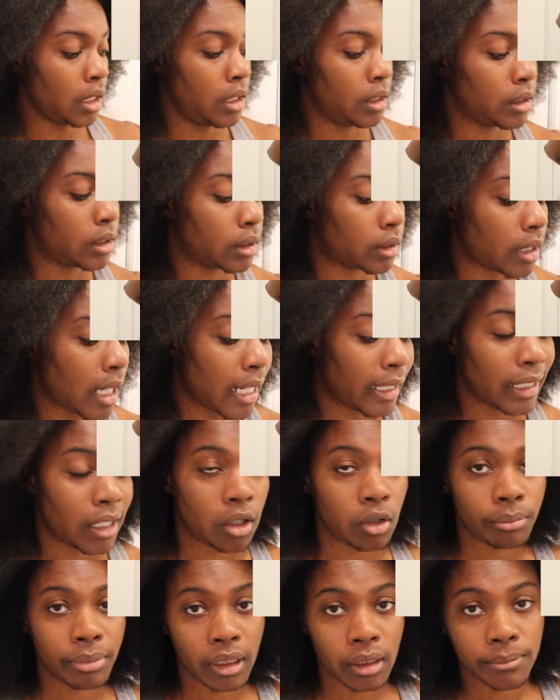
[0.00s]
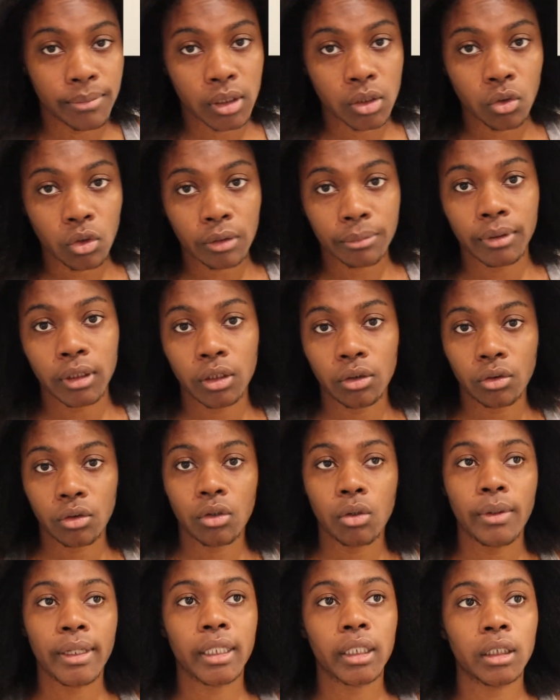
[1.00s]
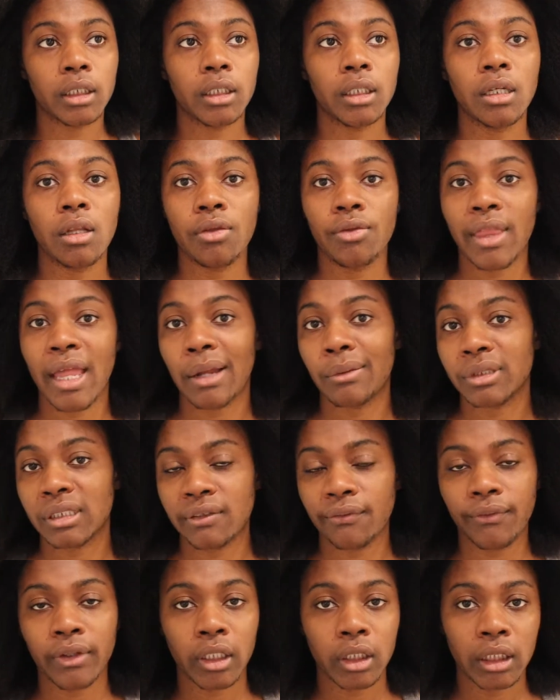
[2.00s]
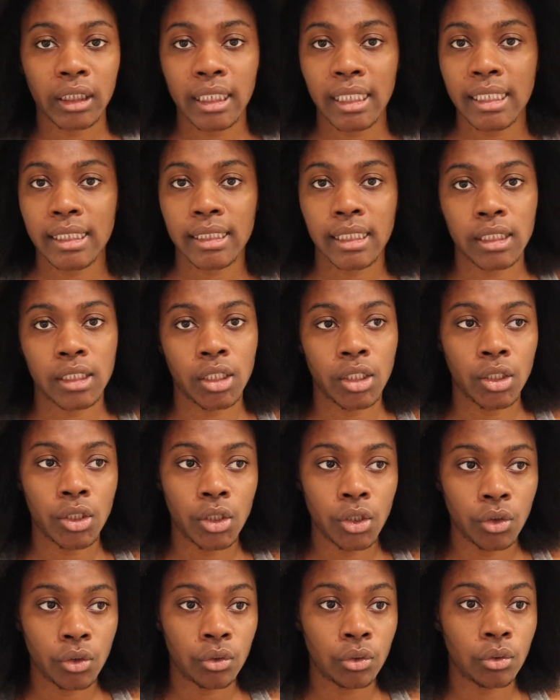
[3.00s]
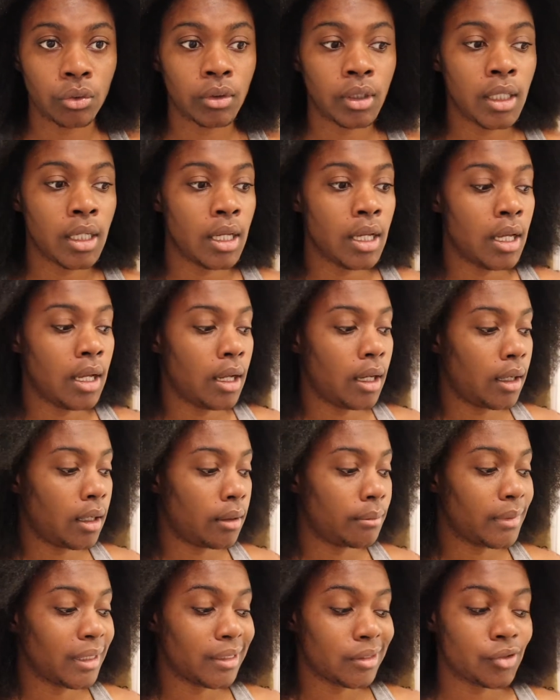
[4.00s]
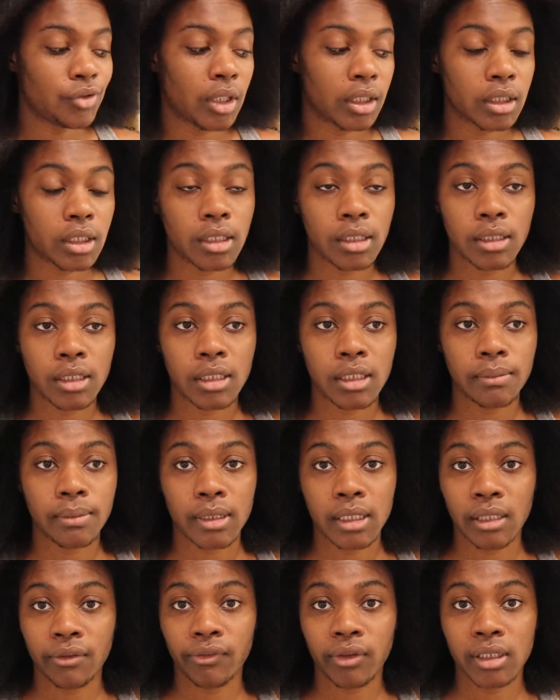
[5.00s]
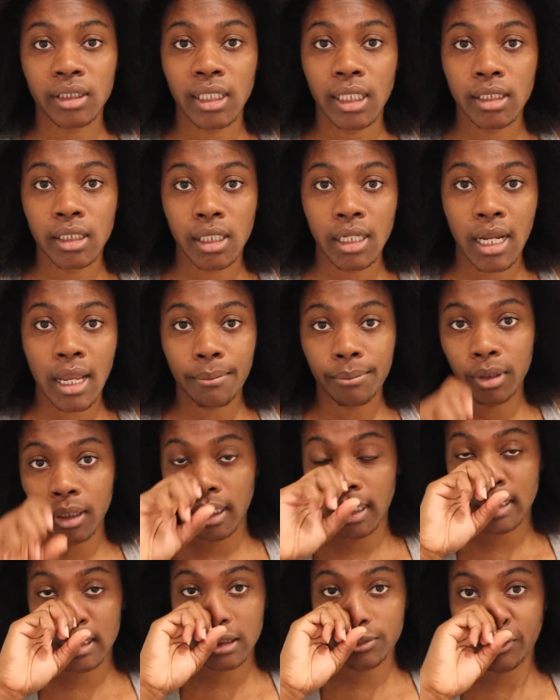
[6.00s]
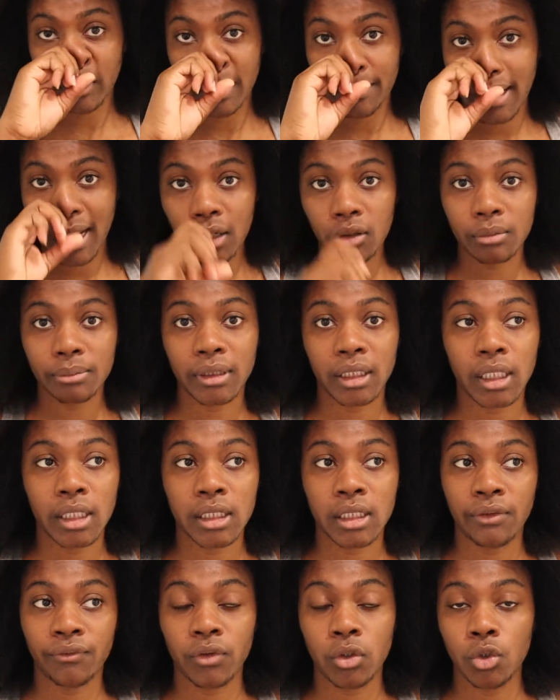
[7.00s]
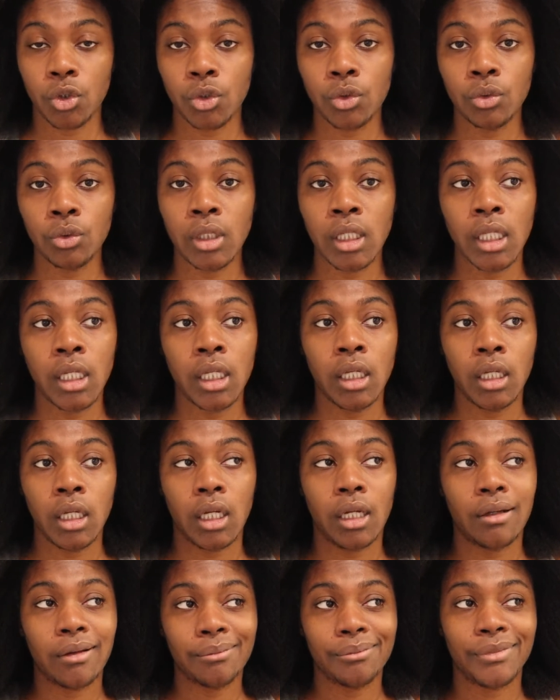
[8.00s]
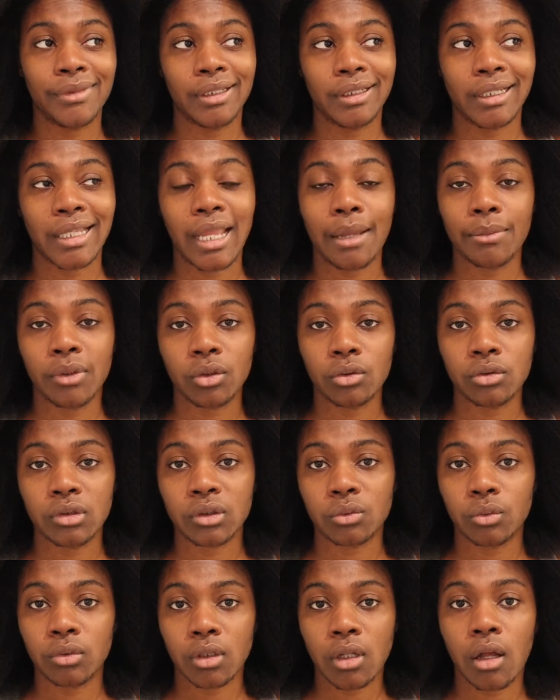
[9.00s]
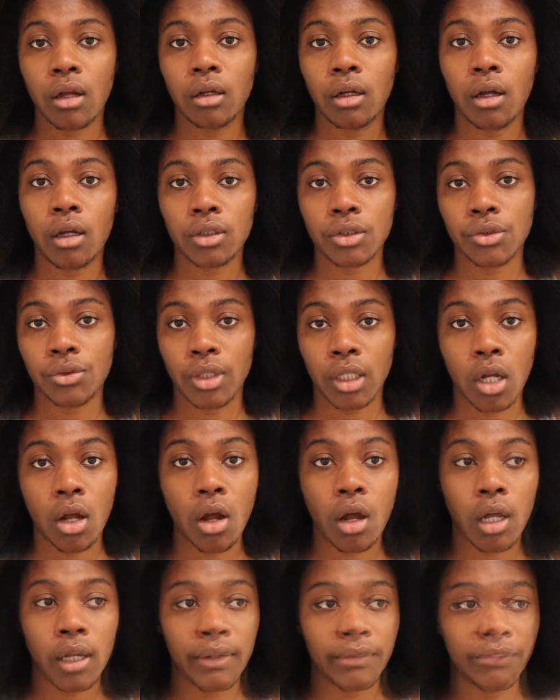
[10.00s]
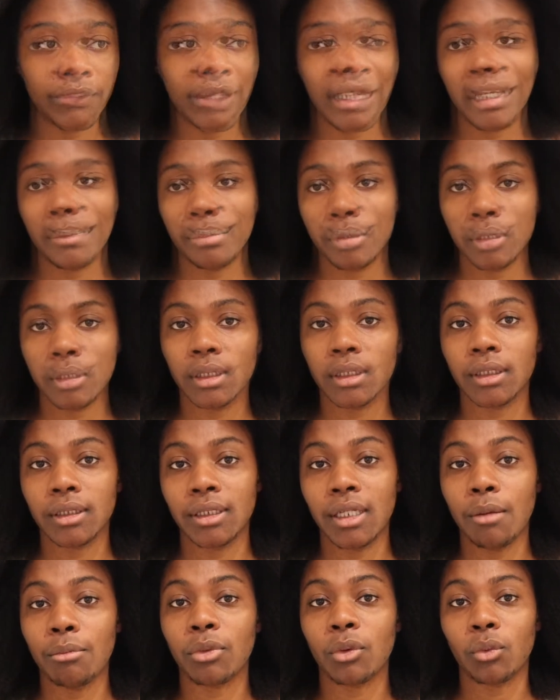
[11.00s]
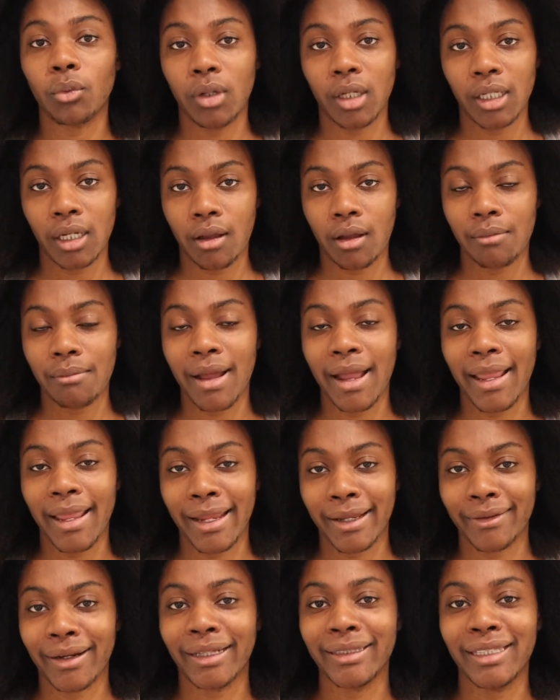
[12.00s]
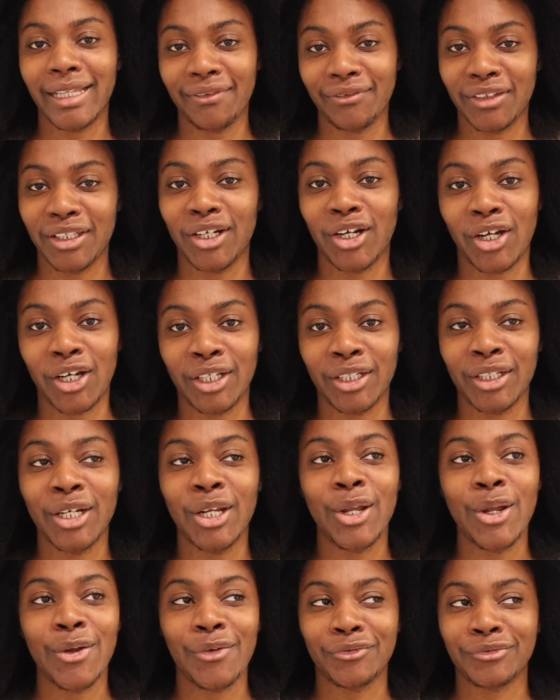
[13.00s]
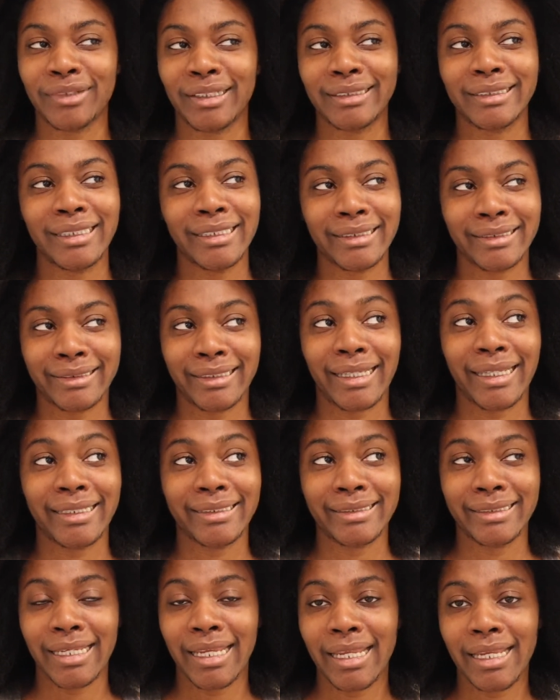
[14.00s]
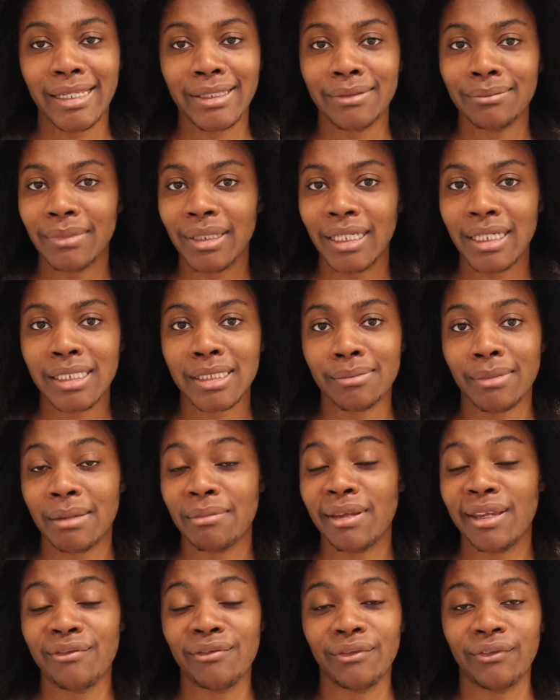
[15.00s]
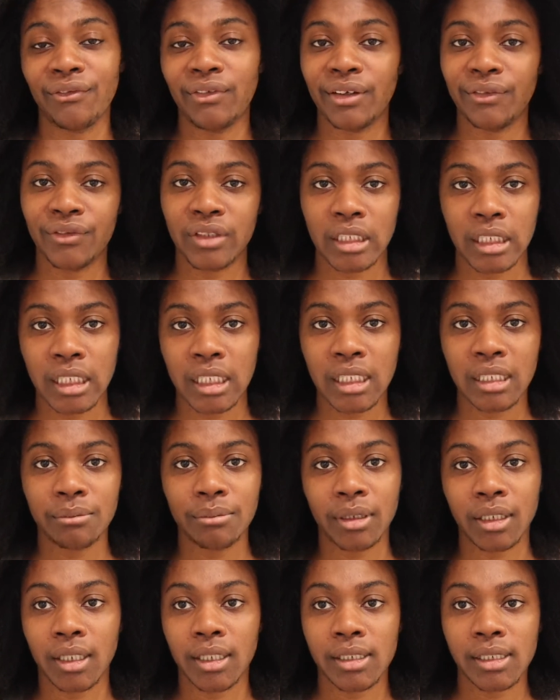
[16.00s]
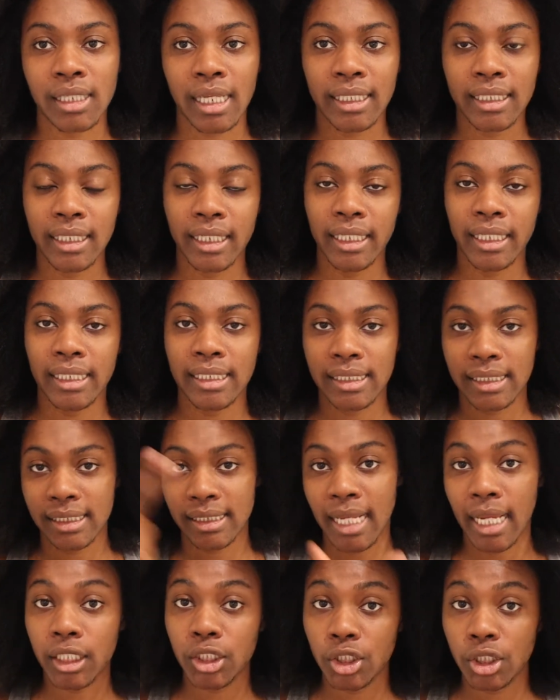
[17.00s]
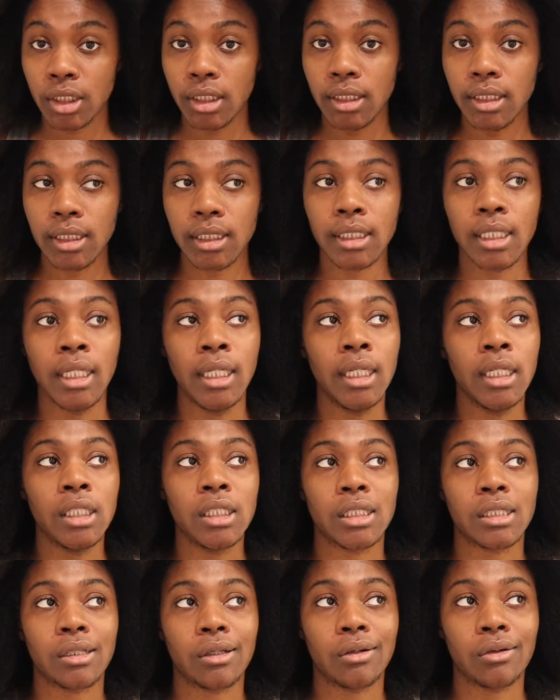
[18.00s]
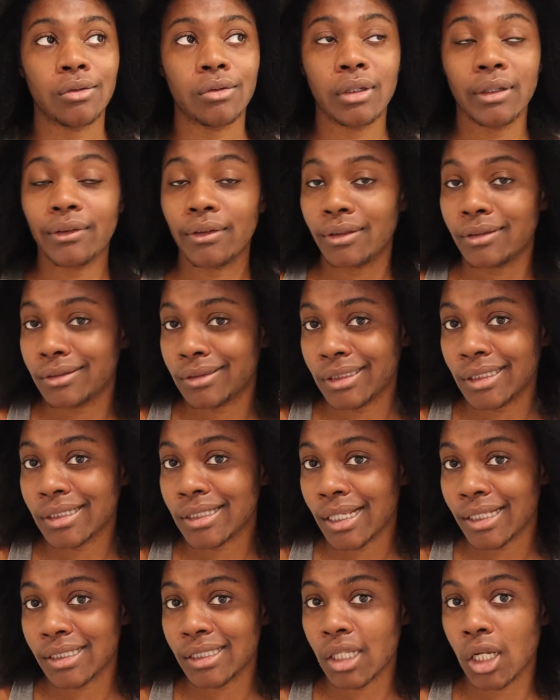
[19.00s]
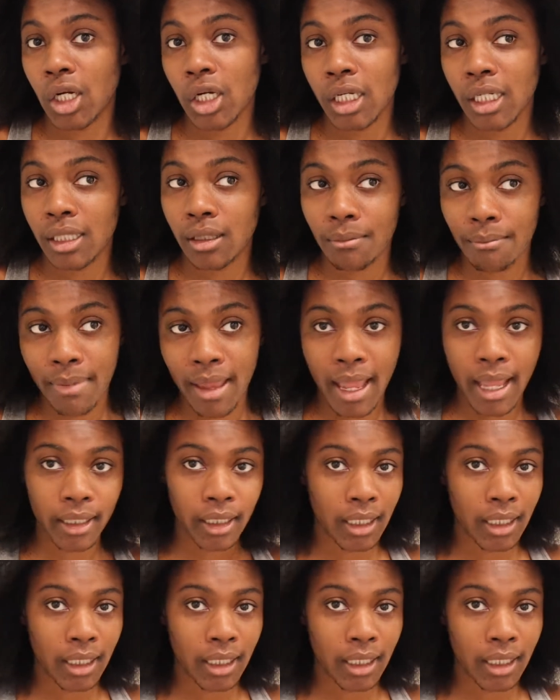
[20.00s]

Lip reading: to kind of help it absorb a little quicker. That was fairly easy to do. The instructions specifically said to not put it in a spray bottle, because if you do, the chemicals will cause you to cough. When I put the number 1 on my hair, I left it on for I think like 10 minutes, maybe even 15, because I did it in sections. So since I started in the back